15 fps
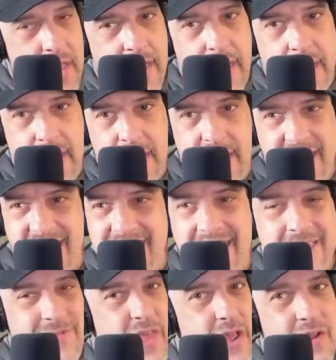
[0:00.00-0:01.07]
And uh, he'd
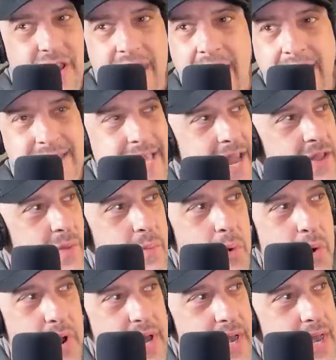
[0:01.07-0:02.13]
get there at 9, 10 in the
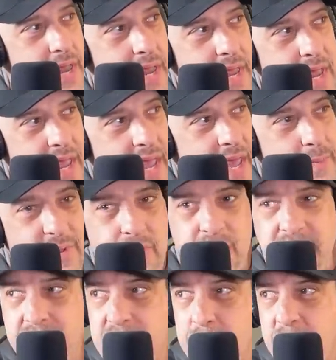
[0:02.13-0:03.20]
morning and be
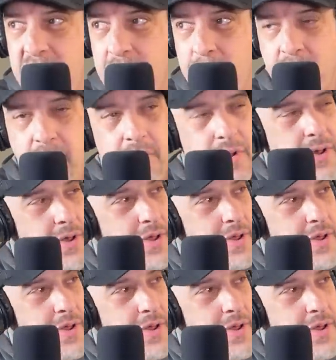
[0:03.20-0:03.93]
reading his paper.